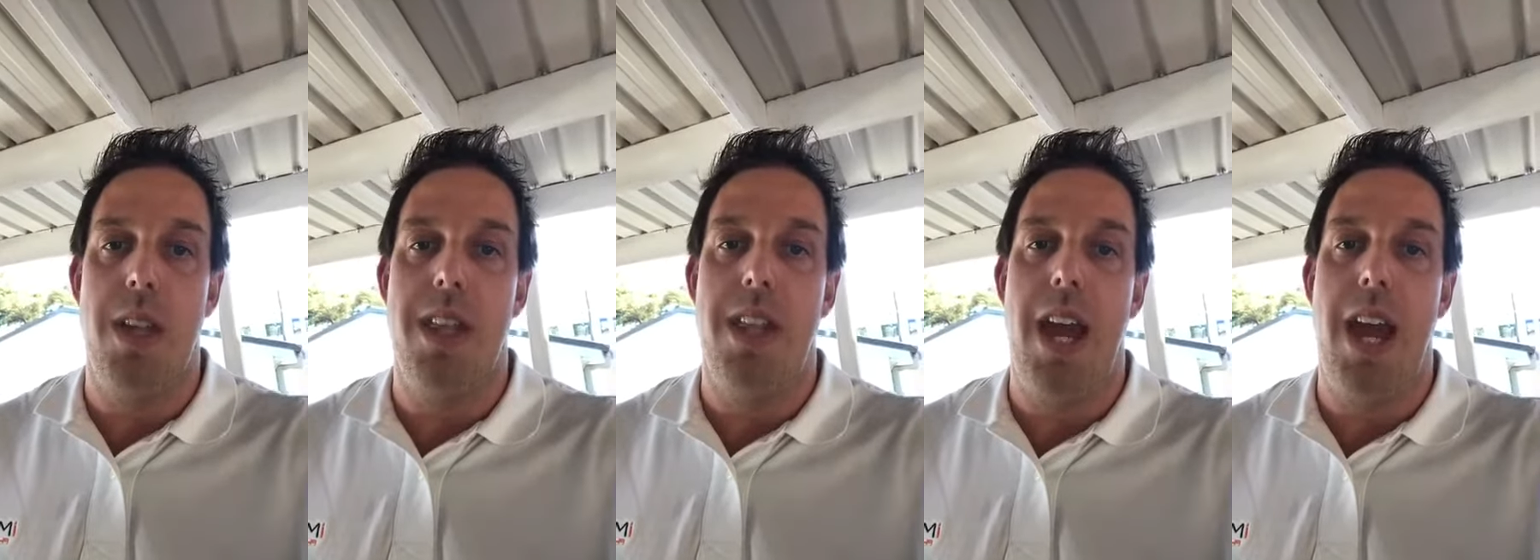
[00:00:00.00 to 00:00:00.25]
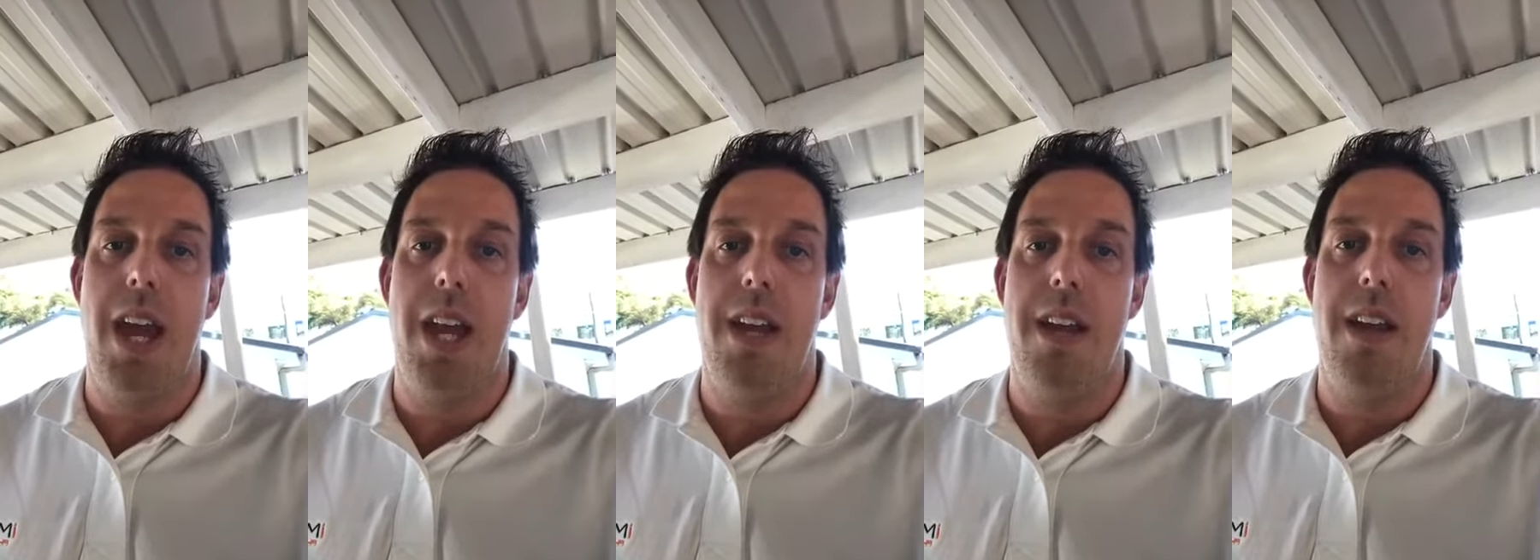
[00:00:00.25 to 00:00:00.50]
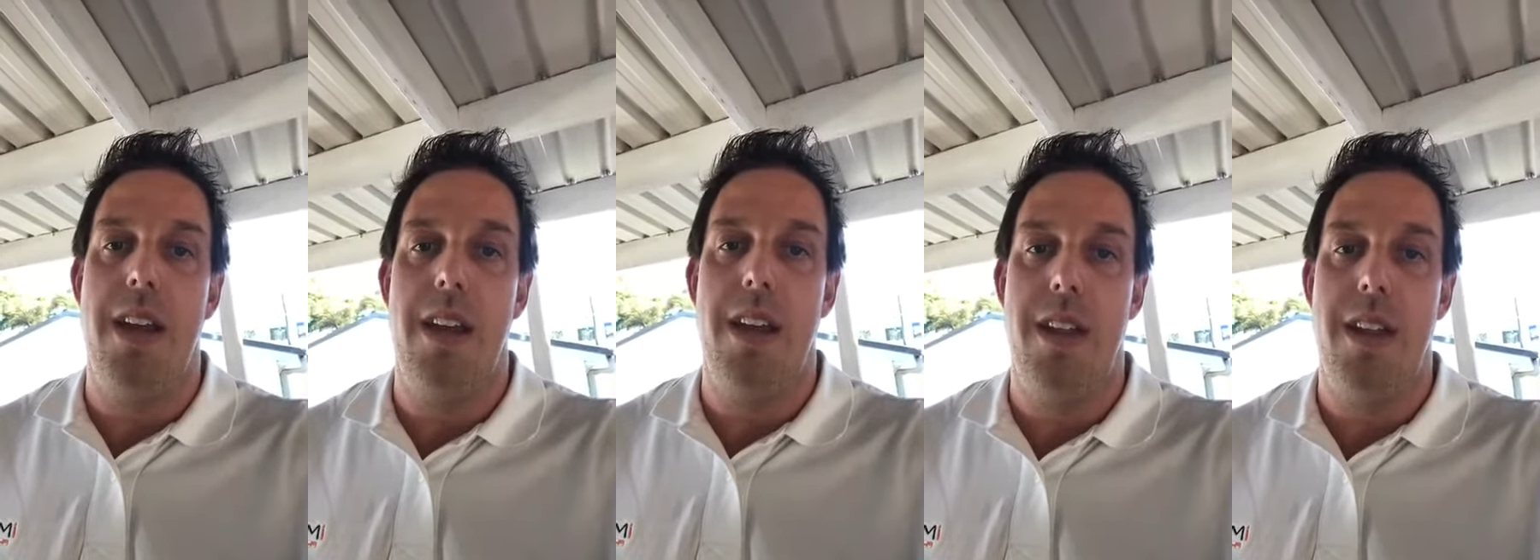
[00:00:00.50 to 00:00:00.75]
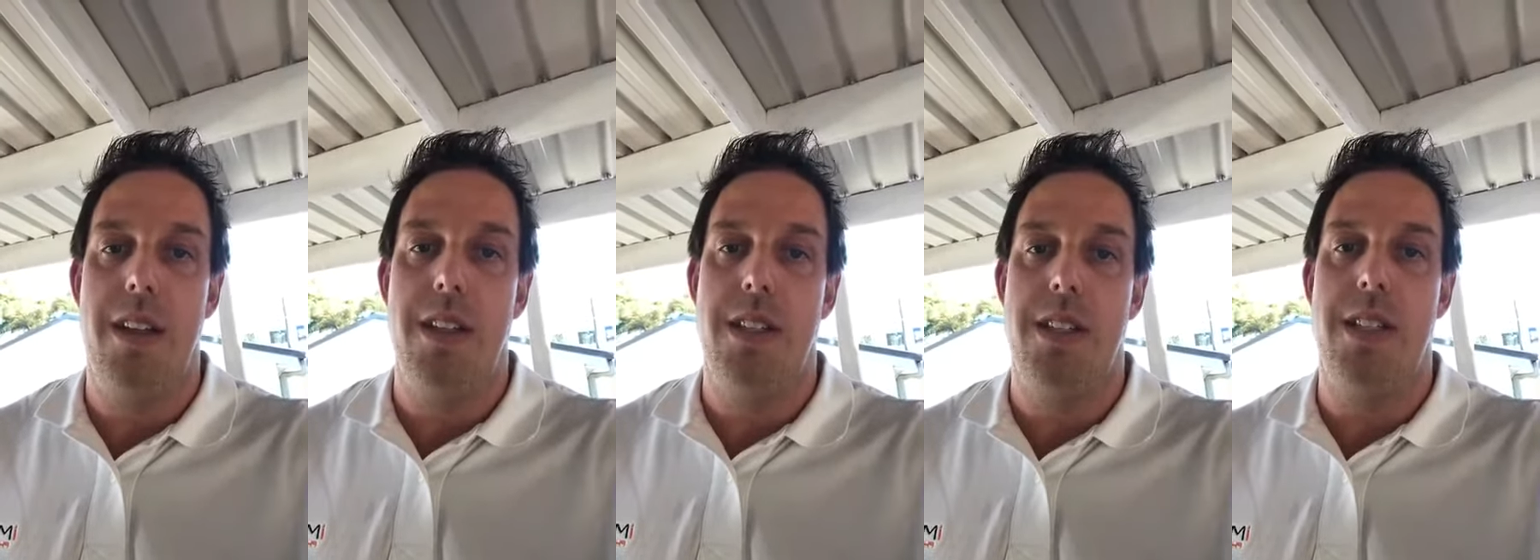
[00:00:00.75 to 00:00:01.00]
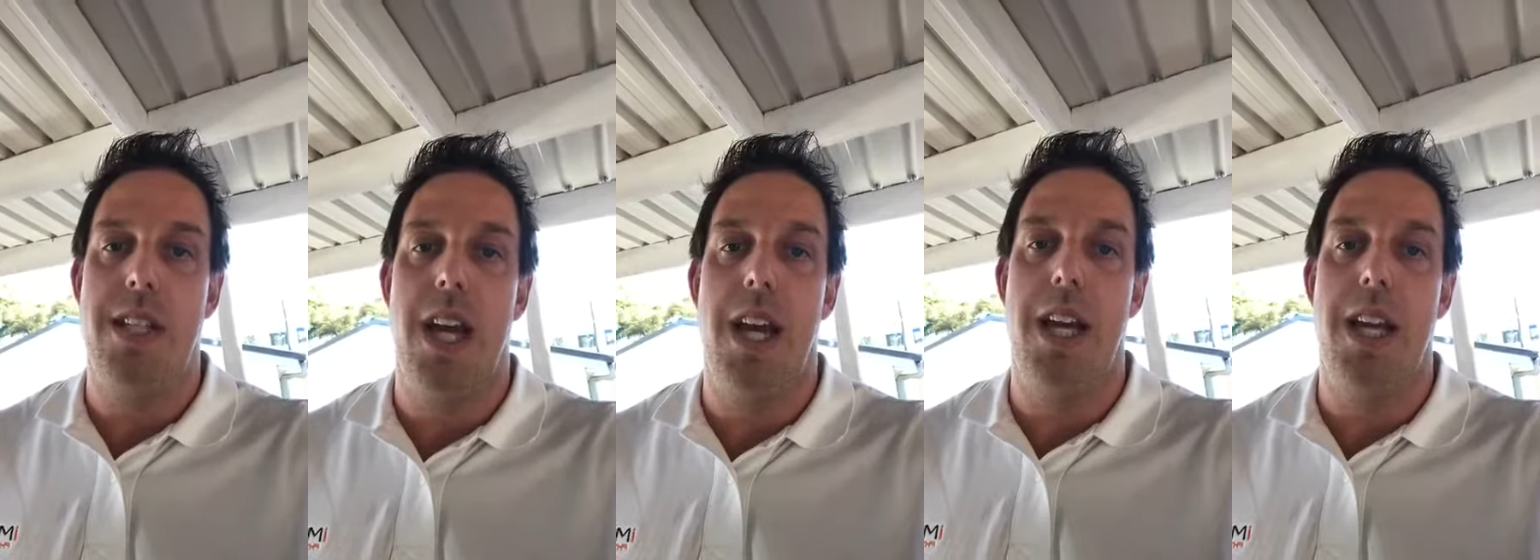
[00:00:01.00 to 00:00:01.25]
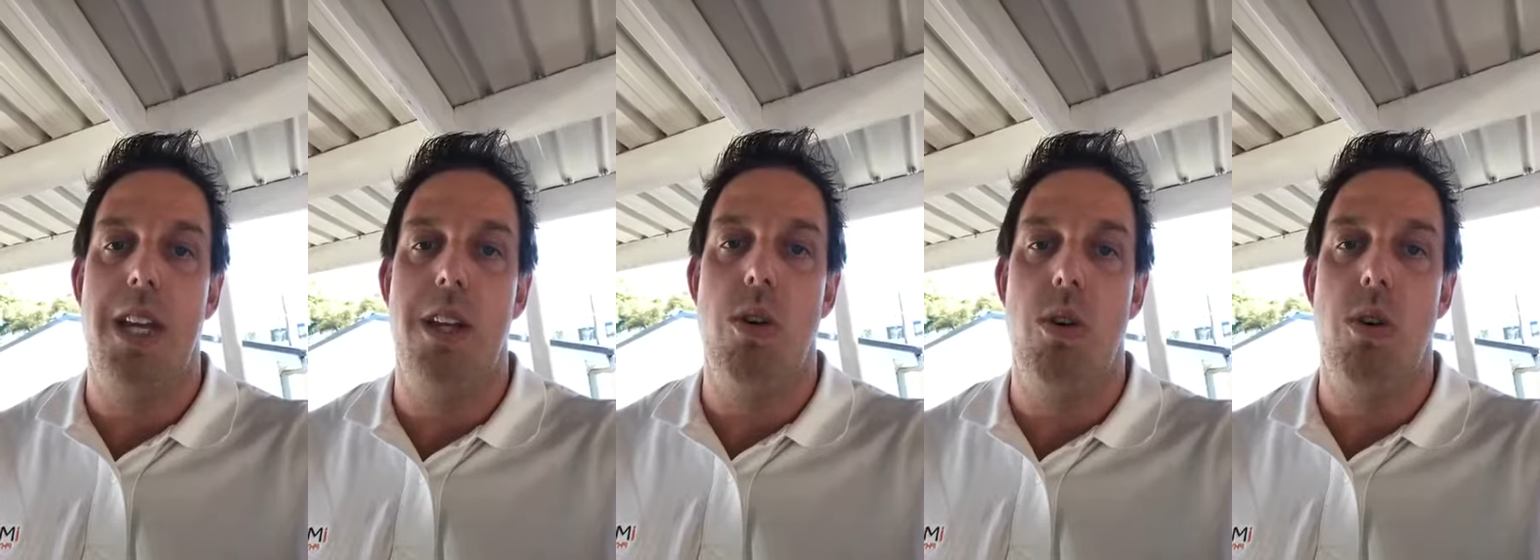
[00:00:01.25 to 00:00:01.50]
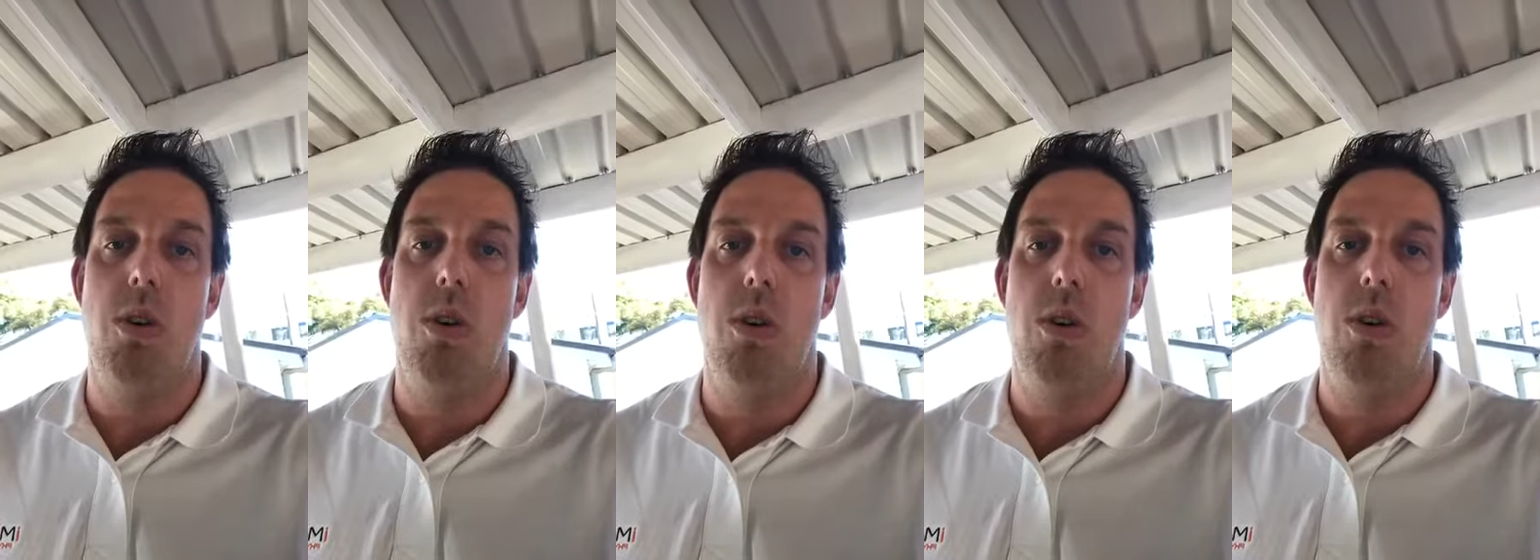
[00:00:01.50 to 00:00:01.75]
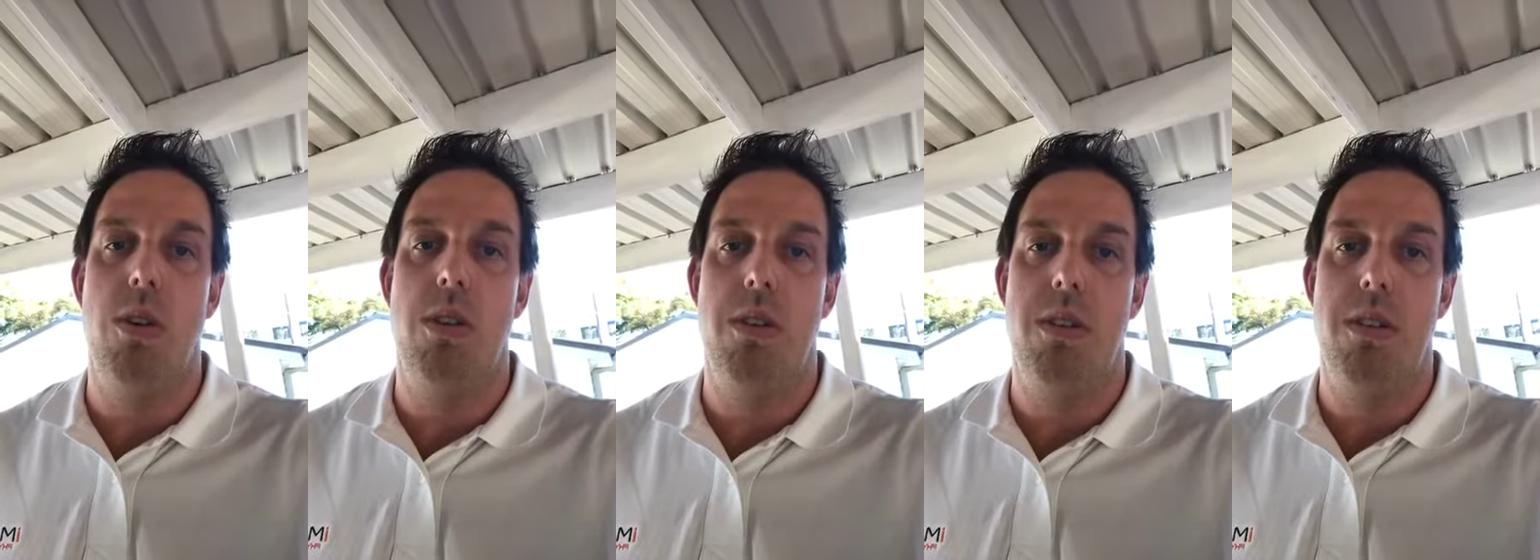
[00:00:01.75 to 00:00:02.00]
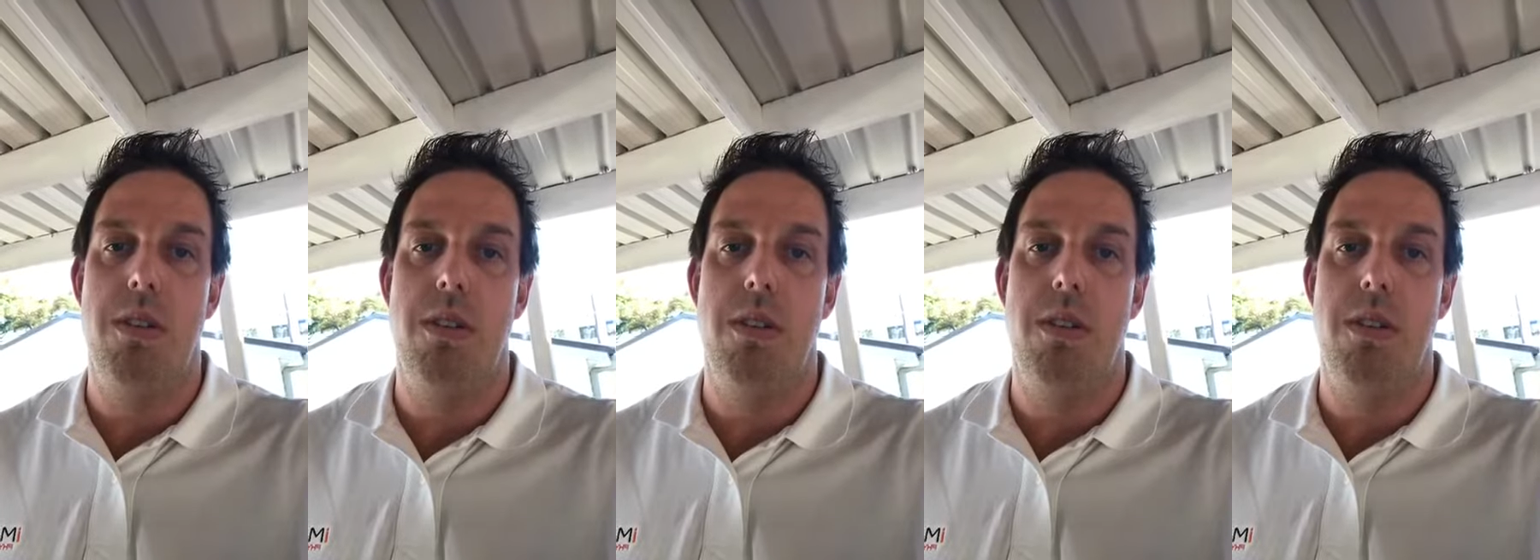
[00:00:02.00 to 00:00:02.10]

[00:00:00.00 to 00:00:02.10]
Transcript: then, say you're